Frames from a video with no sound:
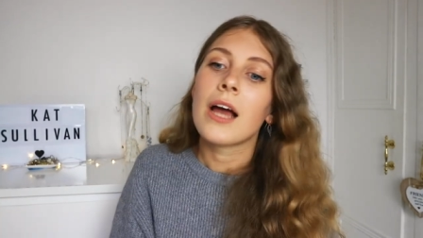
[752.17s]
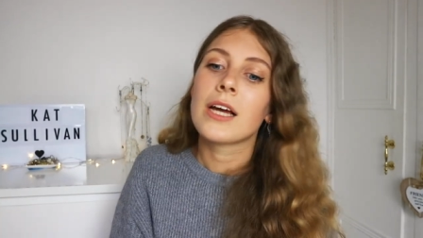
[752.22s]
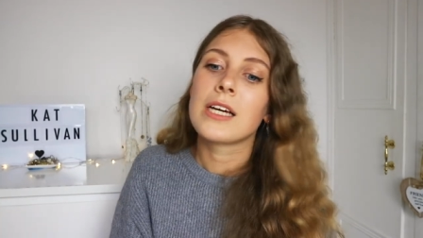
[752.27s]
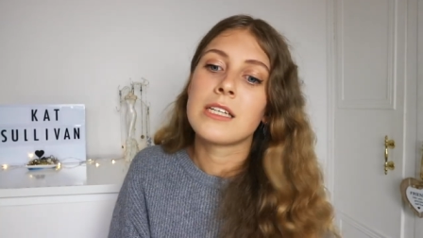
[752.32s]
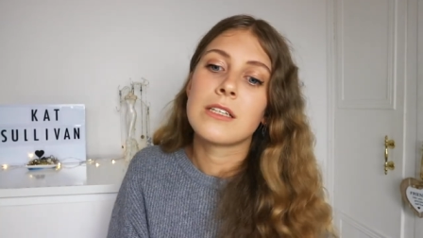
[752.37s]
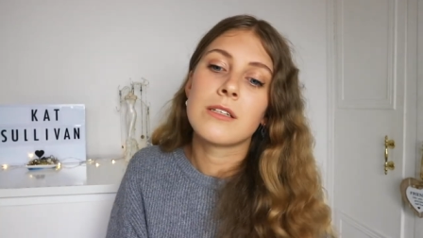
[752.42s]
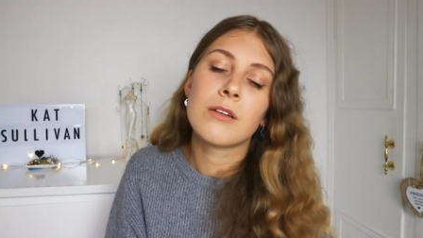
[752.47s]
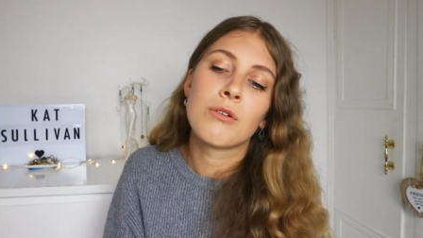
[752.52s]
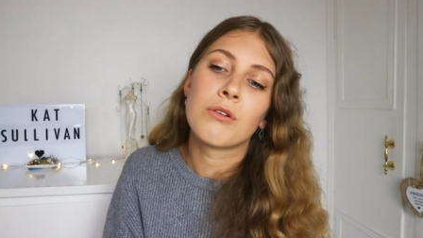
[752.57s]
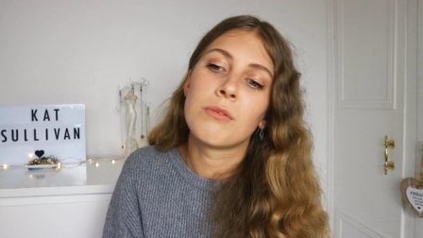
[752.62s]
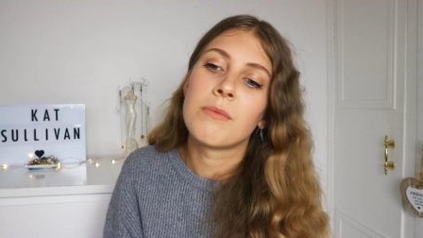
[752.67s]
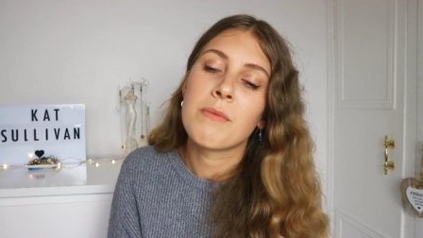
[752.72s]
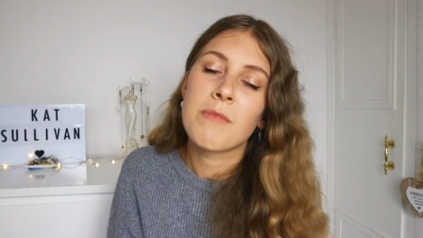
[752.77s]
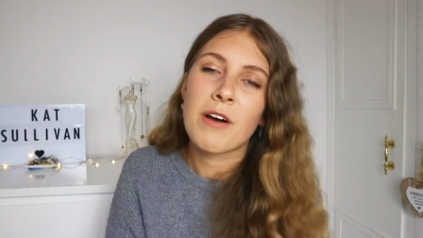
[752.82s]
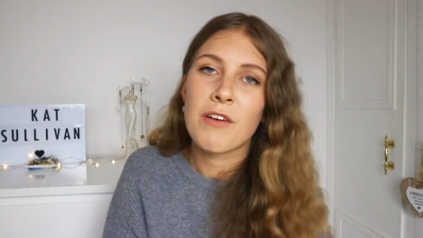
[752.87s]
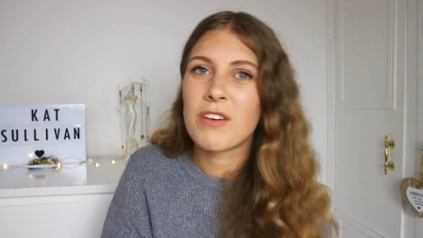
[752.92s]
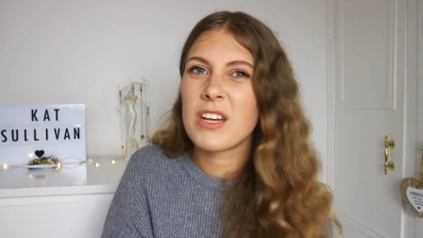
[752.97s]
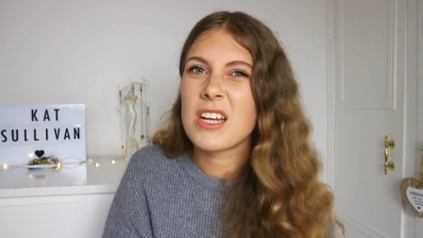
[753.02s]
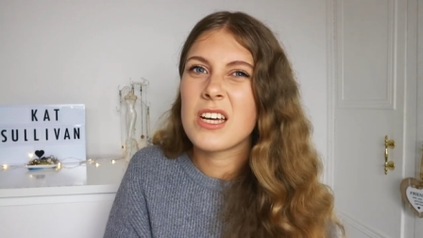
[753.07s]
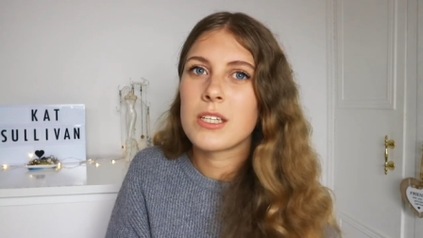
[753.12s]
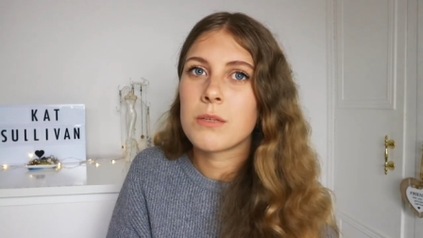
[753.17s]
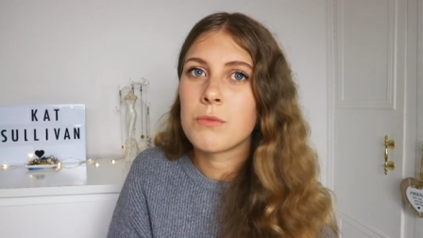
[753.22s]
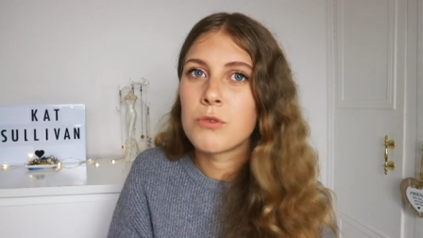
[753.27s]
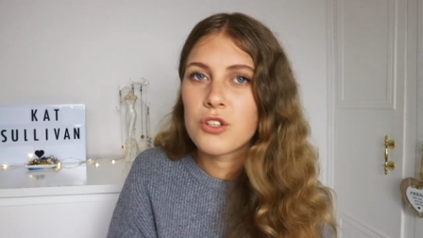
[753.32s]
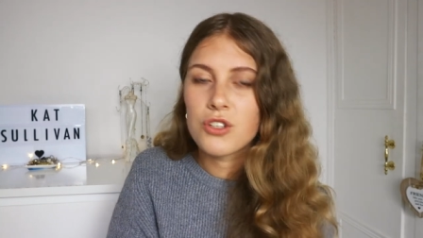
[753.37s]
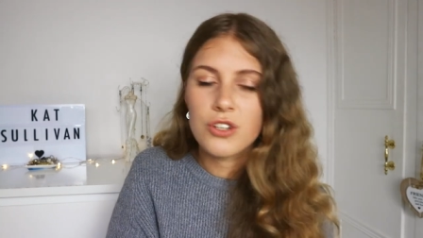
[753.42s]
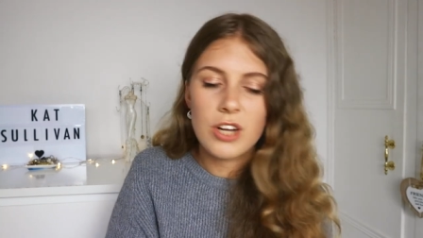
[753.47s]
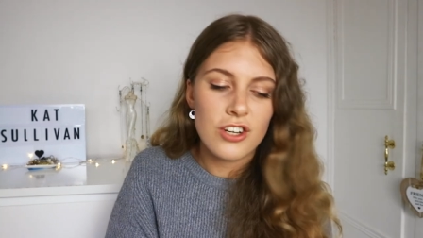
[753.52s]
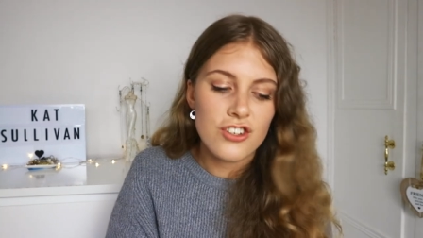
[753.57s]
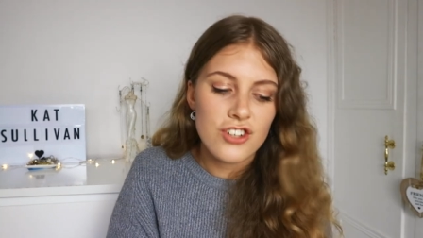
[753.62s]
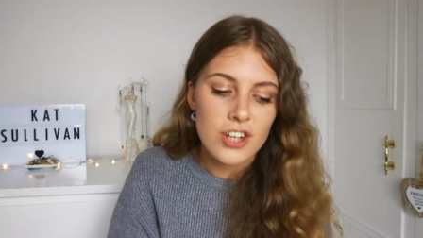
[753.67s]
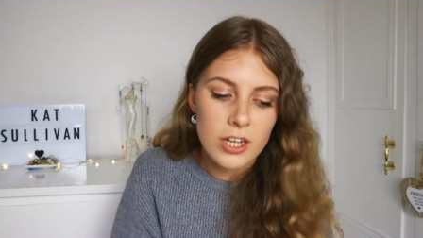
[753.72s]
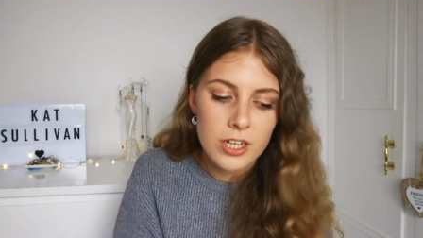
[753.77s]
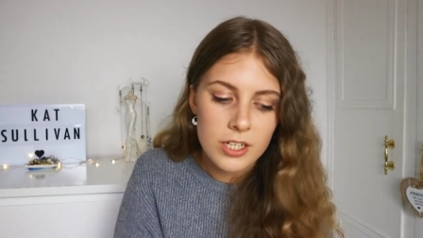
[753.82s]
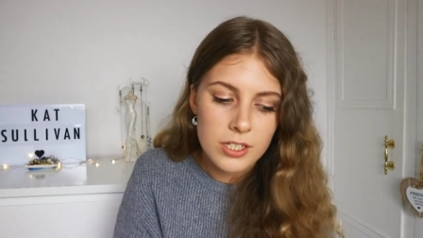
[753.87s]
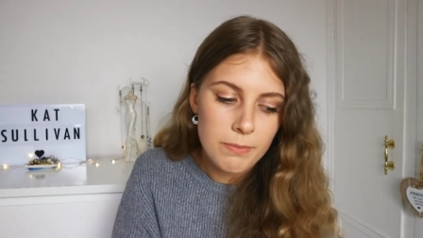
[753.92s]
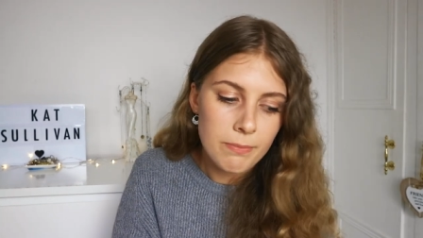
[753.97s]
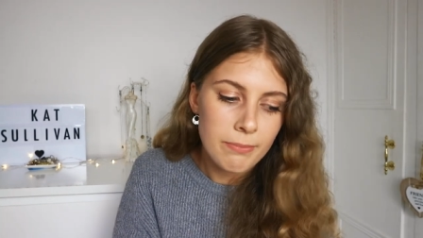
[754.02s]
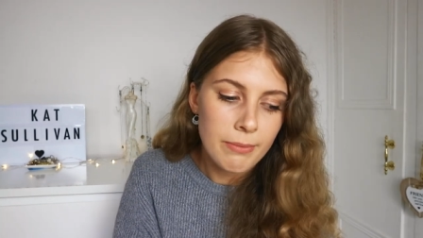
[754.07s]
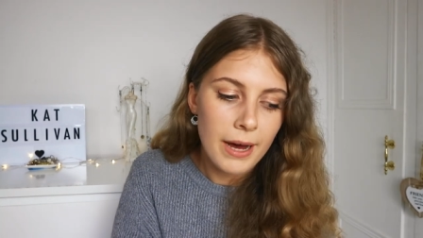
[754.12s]
because normally my videos are more
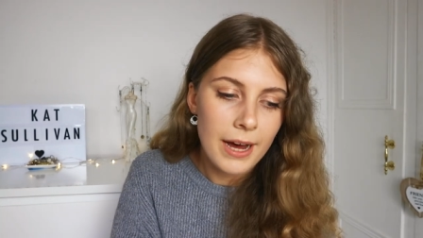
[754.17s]
structured.